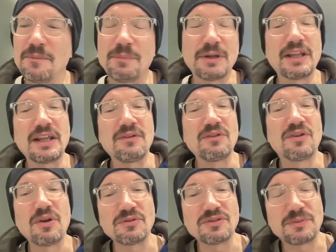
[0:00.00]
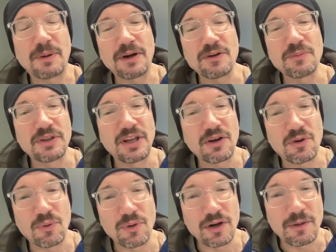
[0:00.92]
but to partner with their
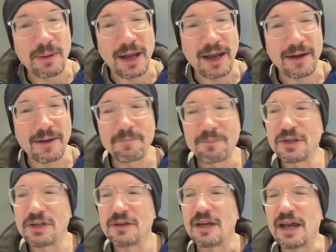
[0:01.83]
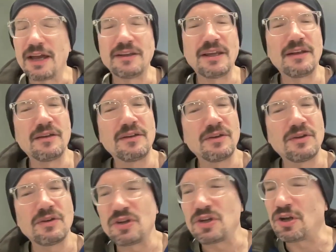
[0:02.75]
quarterback, and then
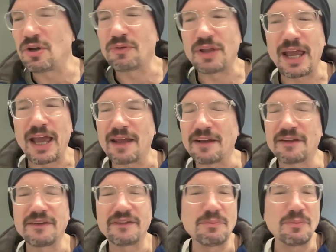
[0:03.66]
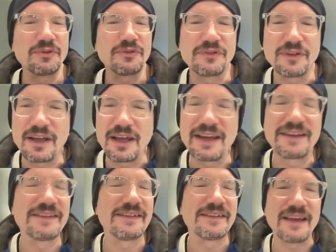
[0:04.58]
they had this most
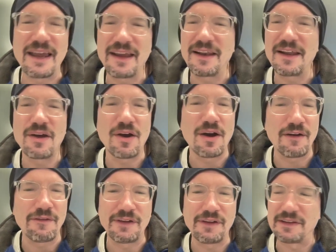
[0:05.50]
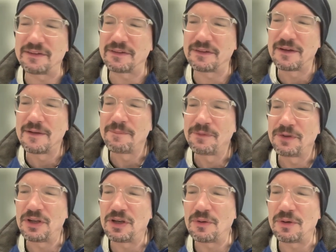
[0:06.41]
exciting offense,
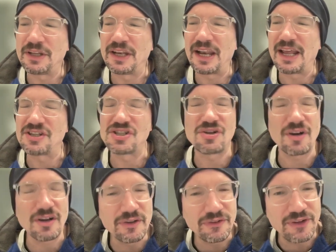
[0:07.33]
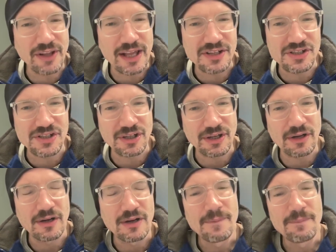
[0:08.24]
and then they had struggles last year.
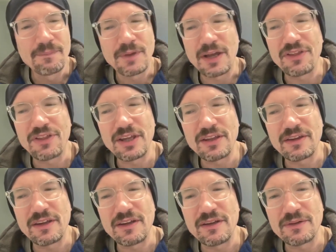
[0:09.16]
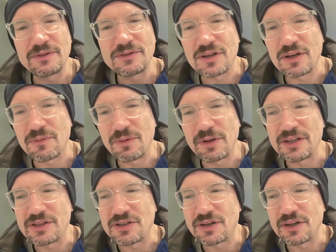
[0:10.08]
I think the Eagles are going to really
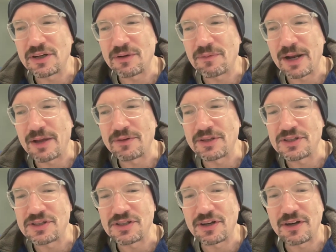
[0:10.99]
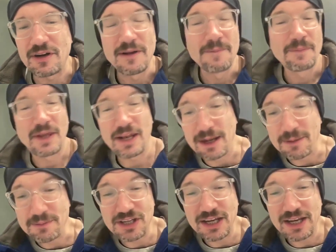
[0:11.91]
turn it around this year. And
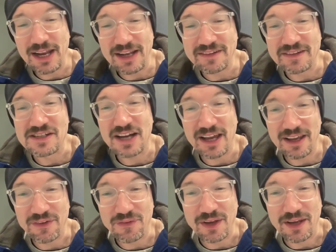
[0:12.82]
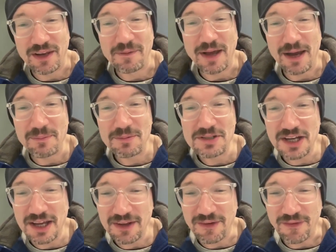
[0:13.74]
I'm saying that as a Giants fan. I'm a
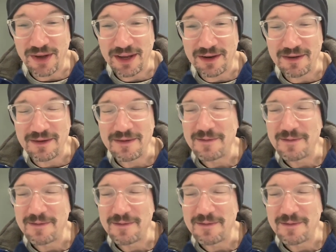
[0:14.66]
Giants fan,